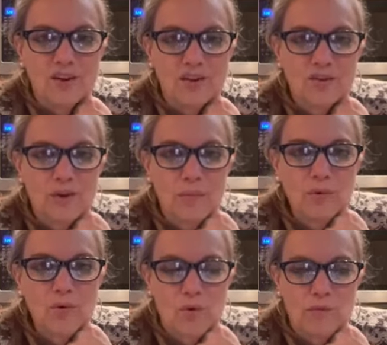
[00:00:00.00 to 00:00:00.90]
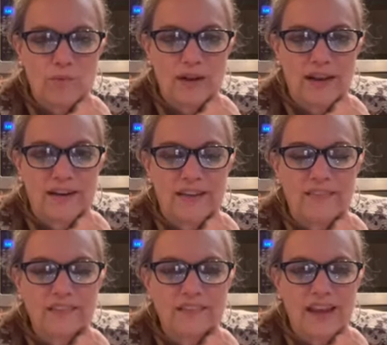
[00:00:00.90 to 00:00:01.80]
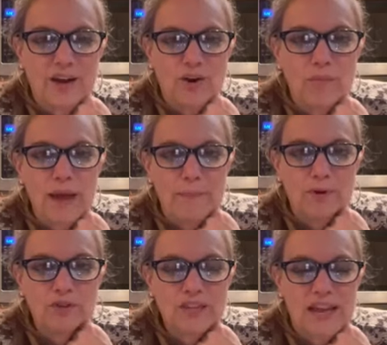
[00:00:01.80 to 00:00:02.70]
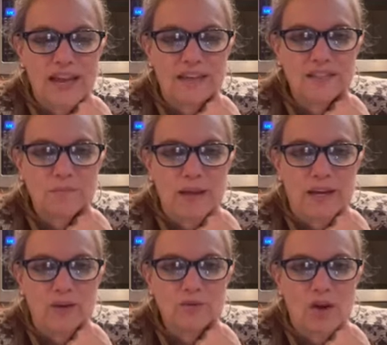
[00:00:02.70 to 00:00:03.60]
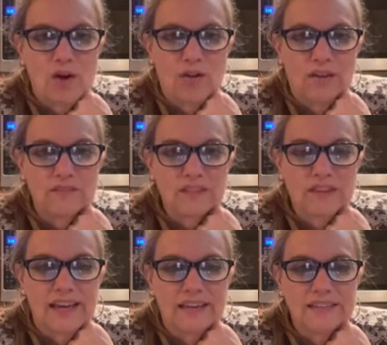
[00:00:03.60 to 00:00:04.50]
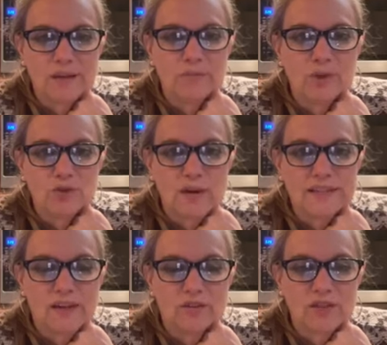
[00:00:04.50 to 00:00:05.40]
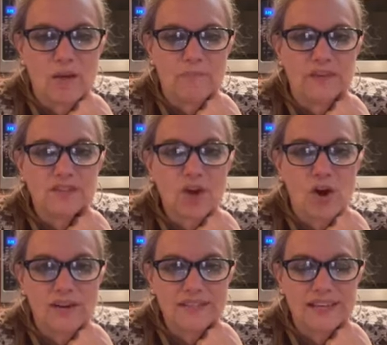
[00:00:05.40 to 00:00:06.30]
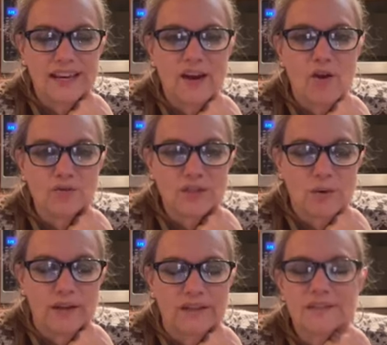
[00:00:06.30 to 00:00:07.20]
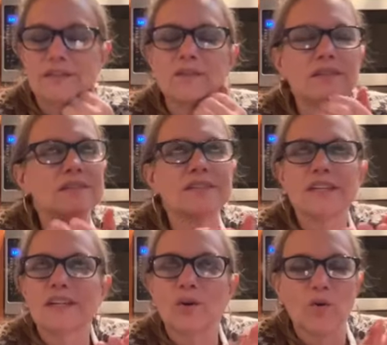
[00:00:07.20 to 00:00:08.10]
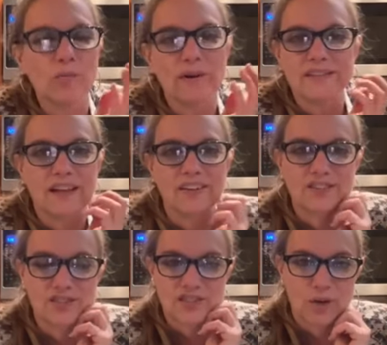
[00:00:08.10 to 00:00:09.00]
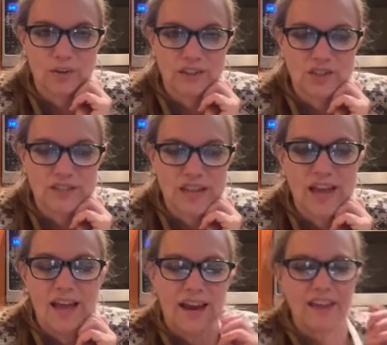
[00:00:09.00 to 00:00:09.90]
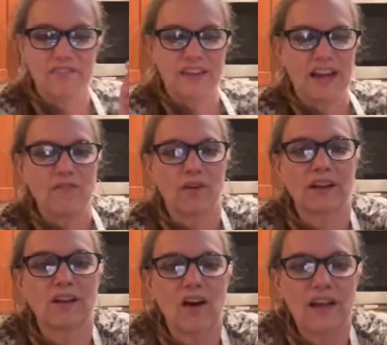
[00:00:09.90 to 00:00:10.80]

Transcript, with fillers: Crumble cornbread and then layer peppers, eggs, tomatoes, olives, lettuce, and put dressing on top. Then toss it and also onions. Cornbread salad is so delicious, and I think I've already got.